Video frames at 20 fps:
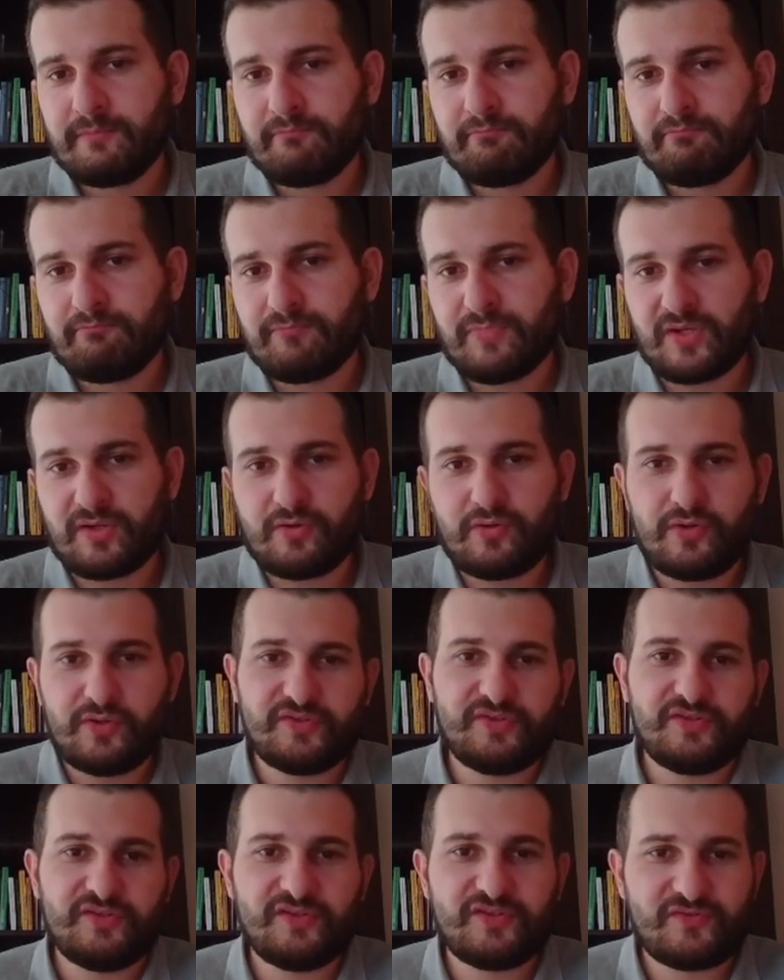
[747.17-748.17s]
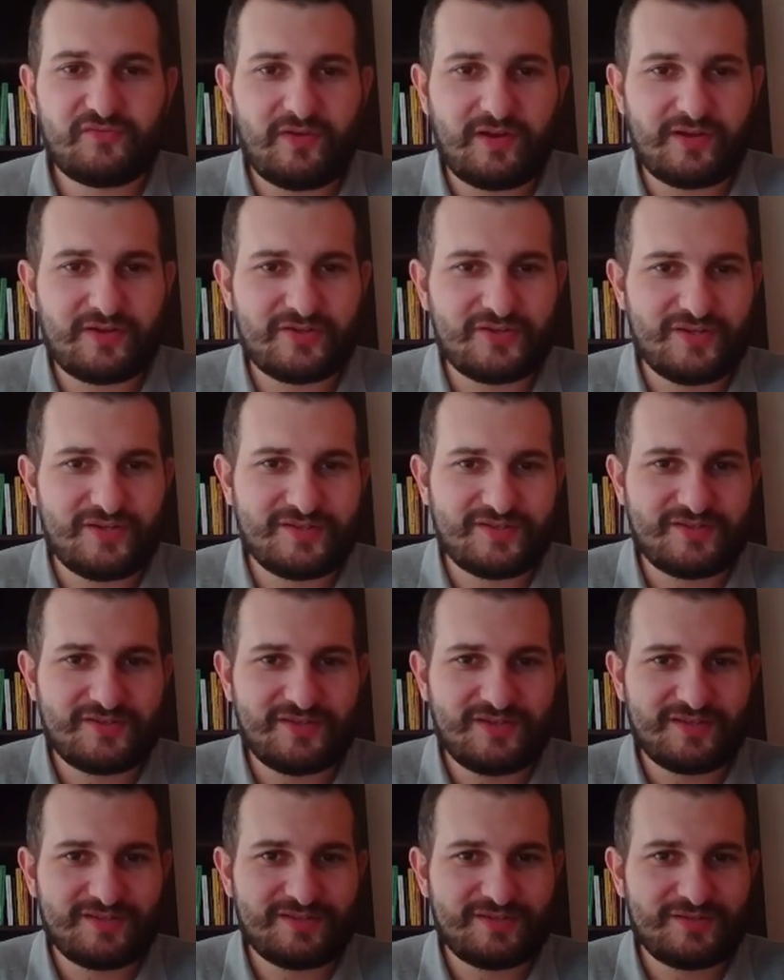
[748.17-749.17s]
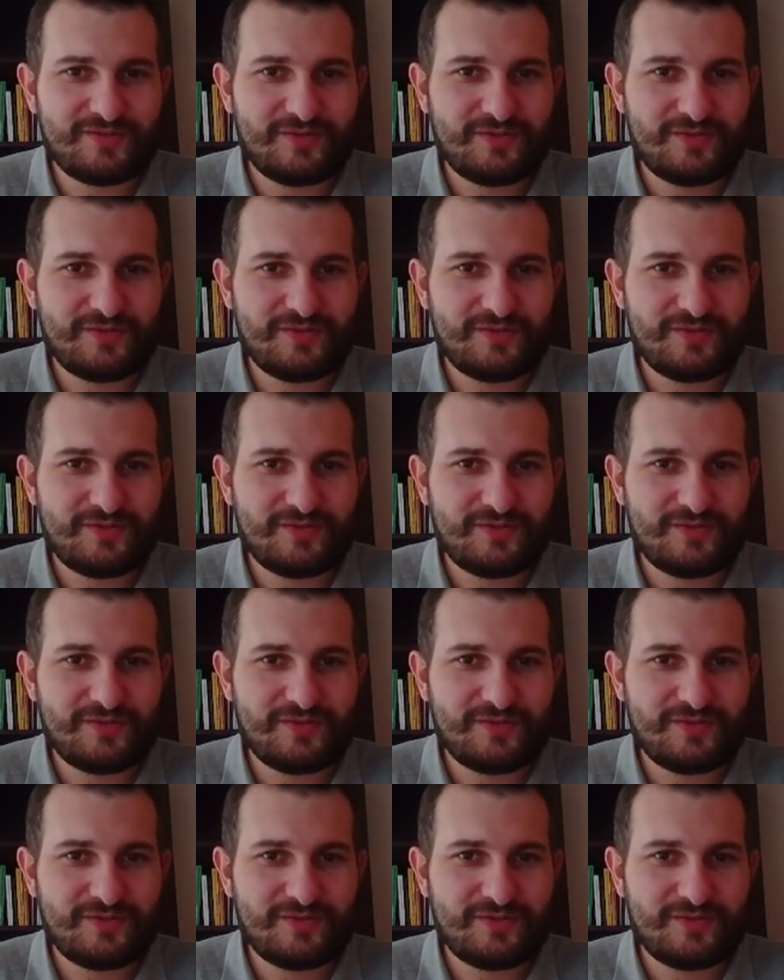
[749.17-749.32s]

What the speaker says: because the structure is just